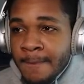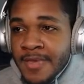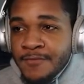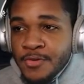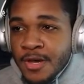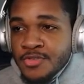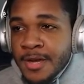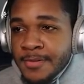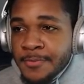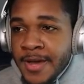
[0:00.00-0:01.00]
if you don't
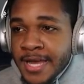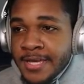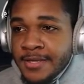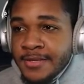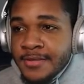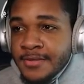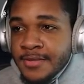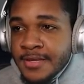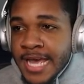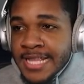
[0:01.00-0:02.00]
scramble with the pocket
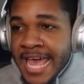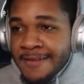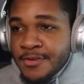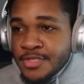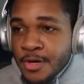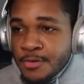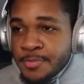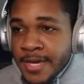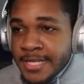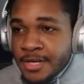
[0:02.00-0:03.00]
and they have their zones
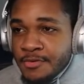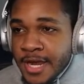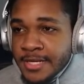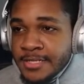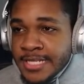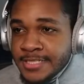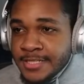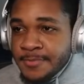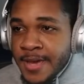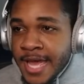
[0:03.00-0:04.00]
playing the correct
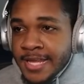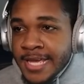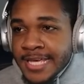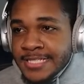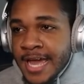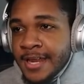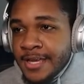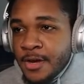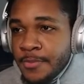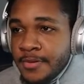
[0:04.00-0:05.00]
distance back, like it's not gonna
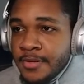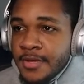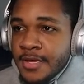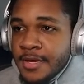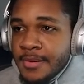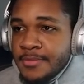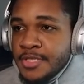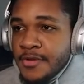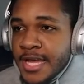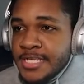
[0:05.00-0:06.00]
get open. But I'm gonna show
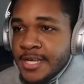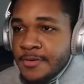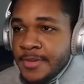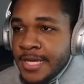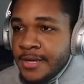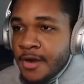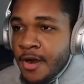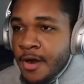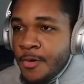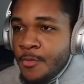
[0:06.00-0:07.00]
you guys here, me hitting the
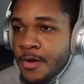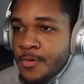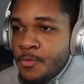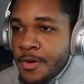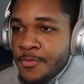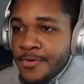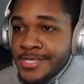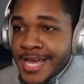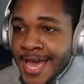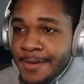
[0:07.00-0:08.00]
R1 one more
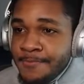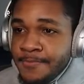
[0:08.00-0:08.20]
time.